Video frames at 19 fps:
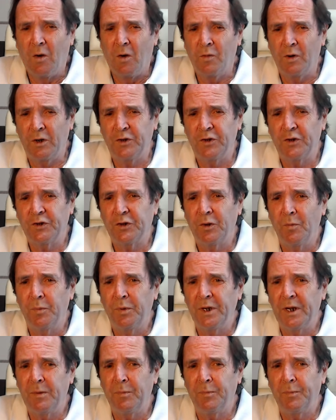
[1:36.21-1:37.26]
Russia's
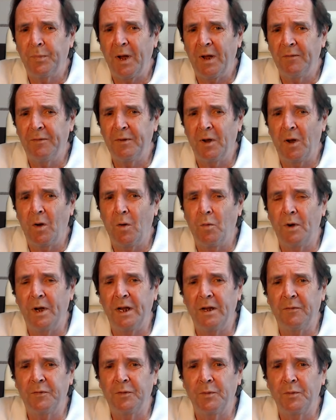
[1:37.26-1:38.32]
complete pivot
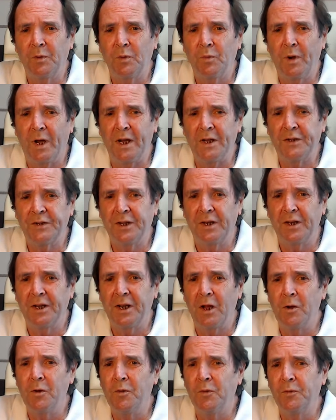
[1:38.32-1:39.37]
away from the West and
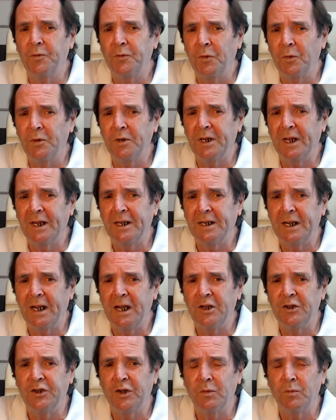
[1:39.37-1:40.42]
now fully
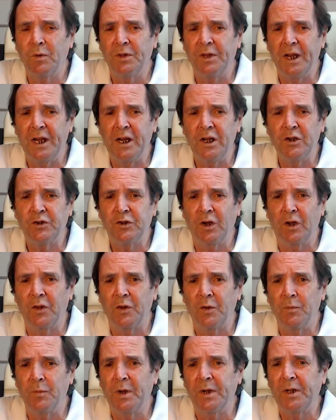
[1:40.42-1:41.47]
engaging with Asia,
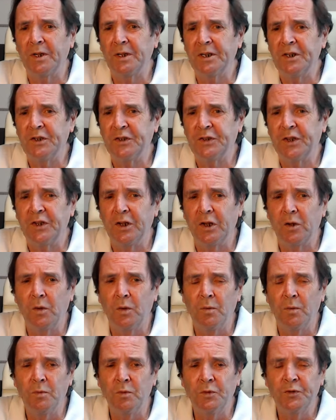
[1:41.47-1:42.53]
the Middle East and the
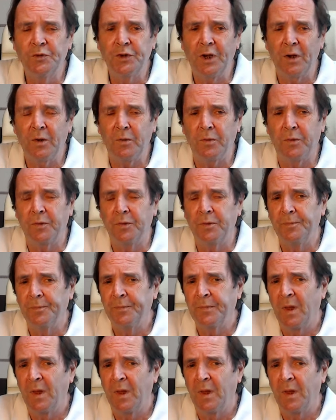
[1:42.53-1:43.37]
Global South.